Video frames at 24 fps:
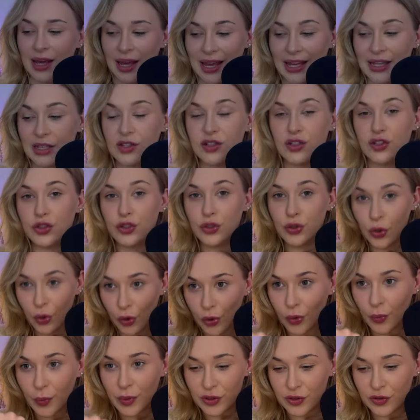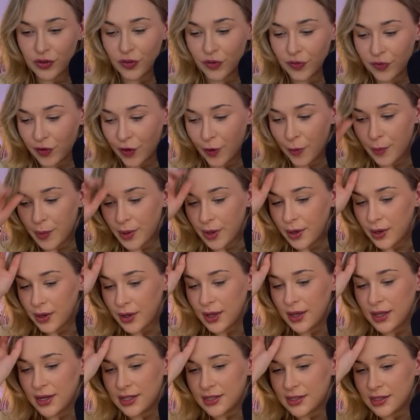is your wish fulfillment.
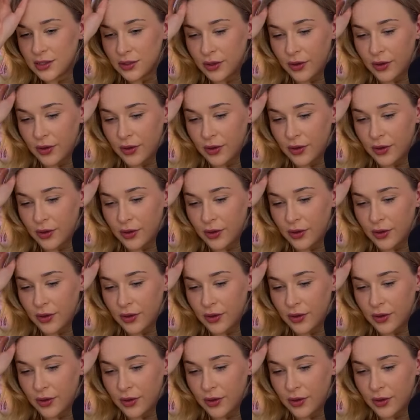This is